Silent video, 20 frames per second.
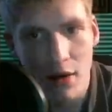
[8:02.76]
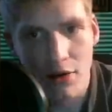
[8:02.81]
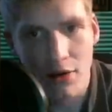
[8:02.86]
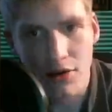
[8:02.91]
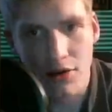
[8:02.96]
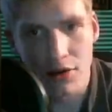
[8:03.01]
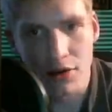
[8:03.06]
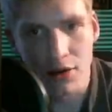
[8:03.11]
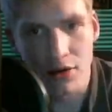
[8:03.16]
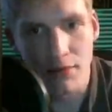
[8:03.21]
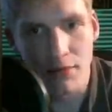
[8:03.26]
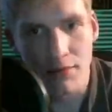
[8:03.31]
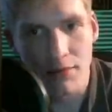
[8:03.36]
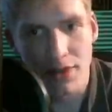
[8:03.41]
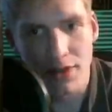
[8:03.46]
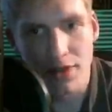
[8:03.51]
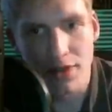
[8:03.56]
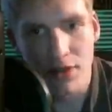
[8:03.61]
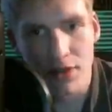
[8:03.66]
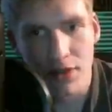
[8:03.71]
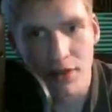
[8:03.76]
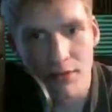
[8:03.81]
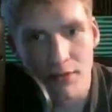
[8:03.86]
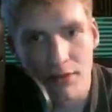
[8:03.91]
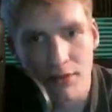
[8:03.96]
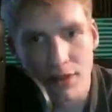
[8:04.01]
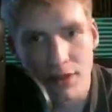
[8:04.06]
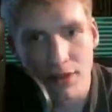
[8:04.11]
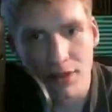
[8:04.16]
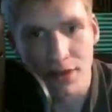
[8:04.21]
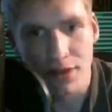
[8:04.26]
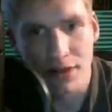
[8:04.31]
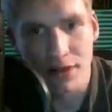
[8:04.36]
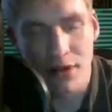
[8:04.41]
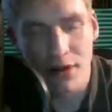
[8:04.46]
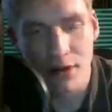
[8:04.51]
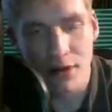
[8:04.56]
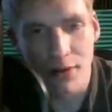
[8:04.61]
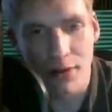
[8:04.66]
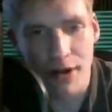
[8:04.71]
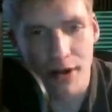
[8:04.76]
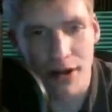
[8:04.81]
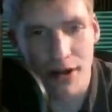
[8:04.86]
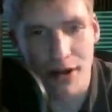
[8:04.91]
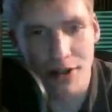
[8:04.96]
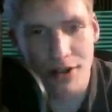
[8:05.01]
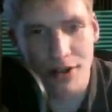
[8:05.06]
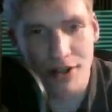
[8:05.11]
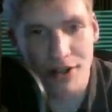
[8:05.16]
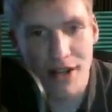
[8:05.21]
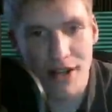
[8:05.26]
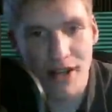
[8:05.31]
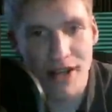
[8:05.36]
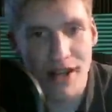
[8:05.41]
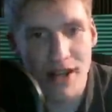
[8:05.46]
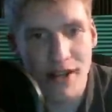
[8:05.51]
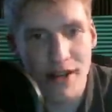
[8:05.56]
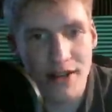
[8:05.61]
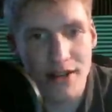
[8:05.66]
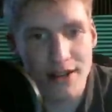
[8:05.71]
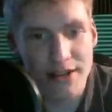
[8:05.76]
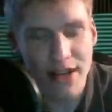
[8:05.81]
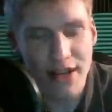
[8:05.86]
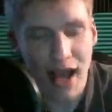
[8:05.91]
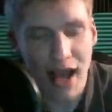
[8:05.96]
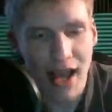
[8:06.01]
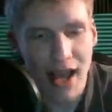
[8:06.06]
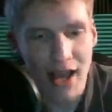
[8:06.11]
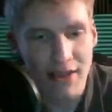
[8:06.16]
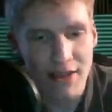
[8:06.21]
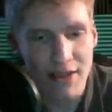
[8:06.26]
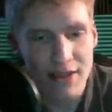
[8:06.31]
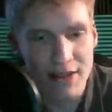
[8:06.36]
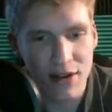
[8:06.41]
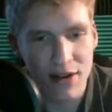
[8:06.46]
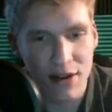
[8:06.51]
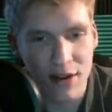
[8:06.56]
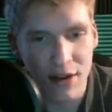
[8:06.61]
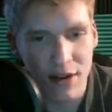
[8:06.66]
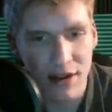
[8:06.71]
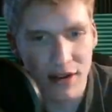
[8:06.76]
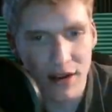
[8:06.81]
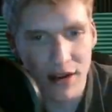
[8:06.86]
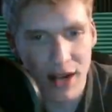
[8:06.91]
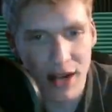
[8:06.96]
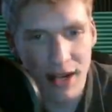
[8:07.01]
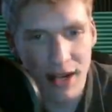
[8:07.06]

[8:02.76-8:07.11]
Turn. Please turn. Please turn. Oh my gosh. This, I hate this car. I